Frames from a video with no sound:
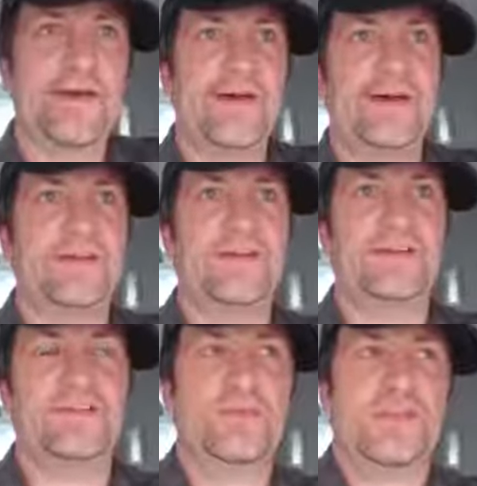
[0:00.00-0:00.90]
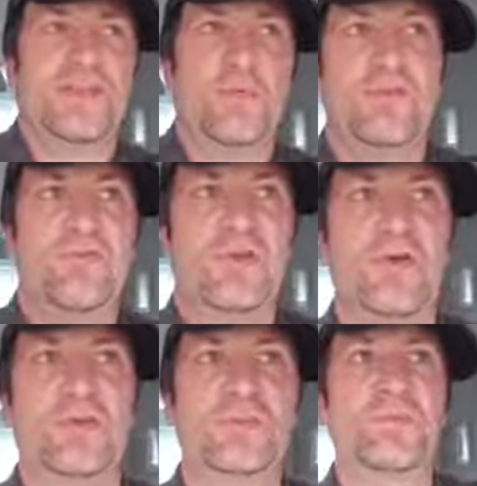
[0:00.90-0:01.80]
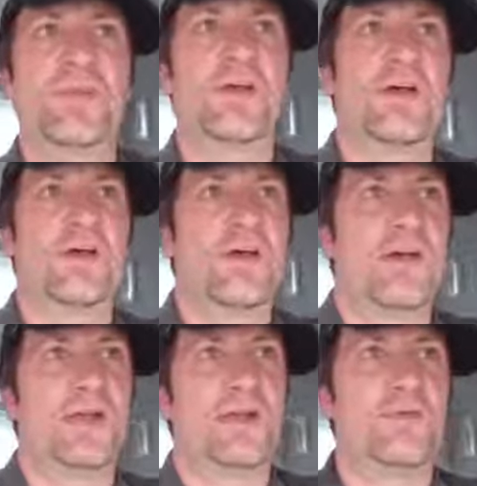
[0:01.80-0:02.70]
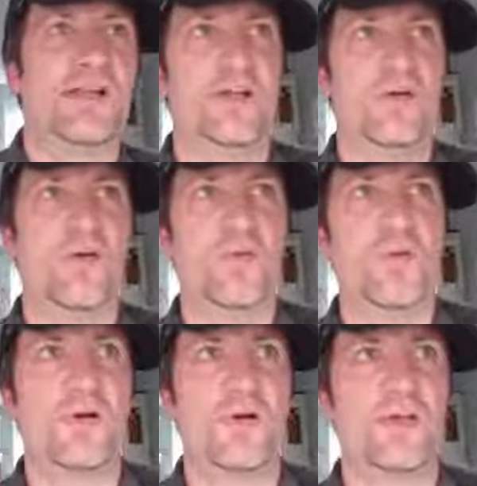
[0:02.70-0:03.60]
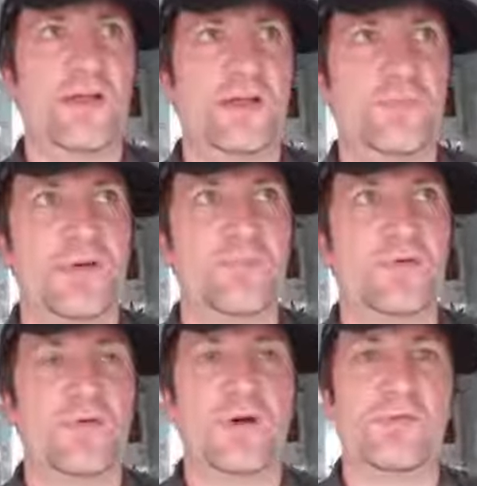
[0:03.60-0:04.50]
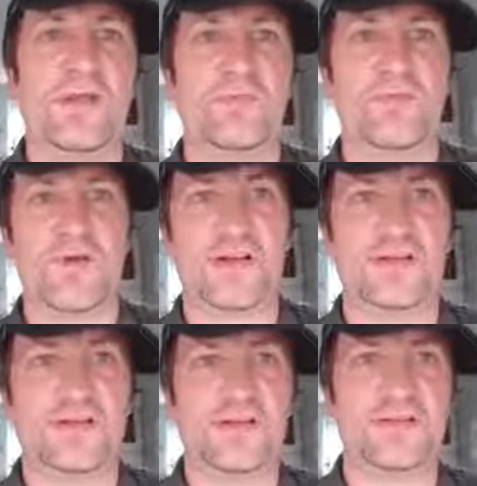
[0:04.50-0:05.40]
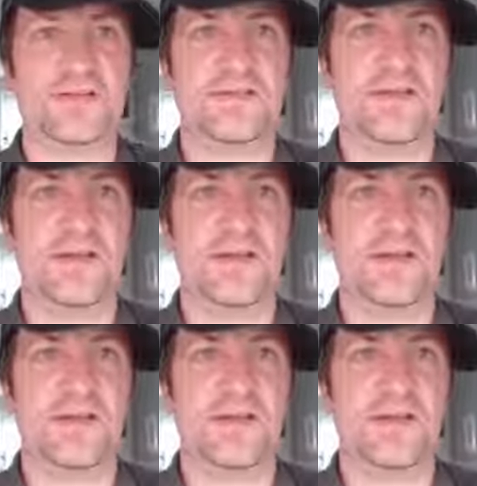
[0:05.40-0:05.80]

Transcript: And it's something that we've forgotten. And I really hope that people go out there and practice this